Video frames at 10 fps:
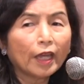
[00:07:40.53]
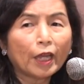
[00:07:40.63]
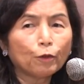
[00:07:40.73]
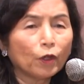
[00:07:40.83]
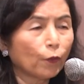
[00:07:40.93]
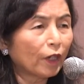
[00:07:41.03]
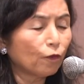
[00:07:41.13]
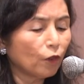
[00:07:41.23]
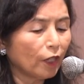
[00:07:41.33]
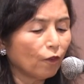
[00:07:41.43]
and
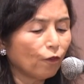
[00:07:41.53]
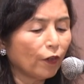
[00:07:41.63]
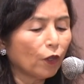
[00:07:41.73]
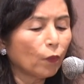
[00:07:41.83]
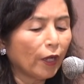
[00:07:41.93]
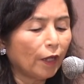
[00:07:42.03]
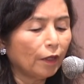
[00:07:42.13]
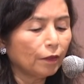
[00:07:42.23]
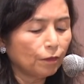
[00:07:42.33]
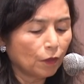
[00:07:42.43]
regretfully
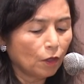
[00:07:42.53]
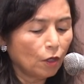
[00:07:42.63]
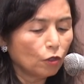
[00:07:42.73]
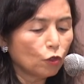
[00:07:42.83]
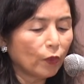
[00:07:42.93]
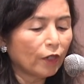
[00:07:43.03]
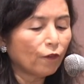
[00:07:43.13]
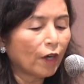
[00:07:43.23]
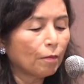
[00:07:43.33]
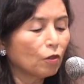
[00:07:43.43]
farewell to one
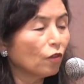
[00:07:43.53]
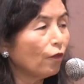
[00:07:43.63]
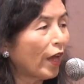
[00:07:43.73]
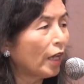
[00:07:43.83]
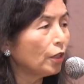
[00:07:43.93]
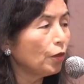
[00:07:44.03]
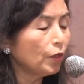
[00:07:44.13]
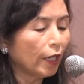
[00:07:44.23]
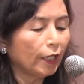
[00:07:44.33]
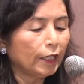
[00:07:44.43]
of our most
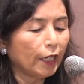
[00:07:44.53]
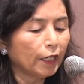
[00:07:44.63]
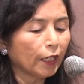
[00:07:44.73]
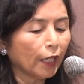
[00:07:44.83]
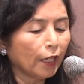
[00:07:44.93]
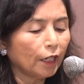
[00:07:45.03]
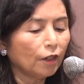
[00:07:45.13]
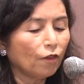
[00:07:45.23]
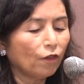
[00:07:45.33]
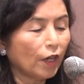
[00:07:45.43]
valued and
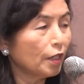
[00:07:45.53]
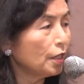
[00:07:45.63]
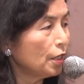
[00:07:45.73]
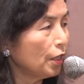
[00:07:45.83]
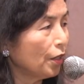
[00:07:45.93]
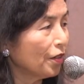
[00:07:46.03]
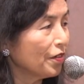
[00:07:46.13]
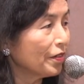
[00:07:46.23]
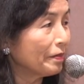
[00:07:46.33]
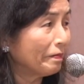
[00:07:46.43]
dedicated
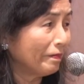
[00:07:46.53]
volunteers.